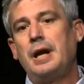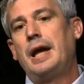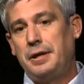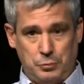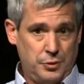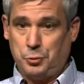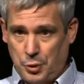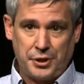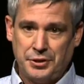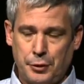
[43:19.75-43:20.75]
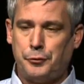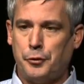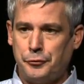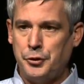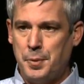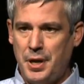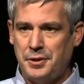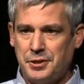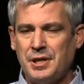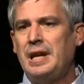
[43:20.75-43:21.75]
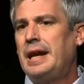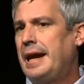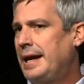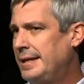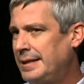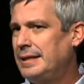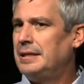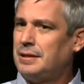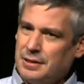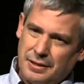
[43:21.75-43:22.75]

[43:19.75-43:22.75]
and was working there for a few months, and then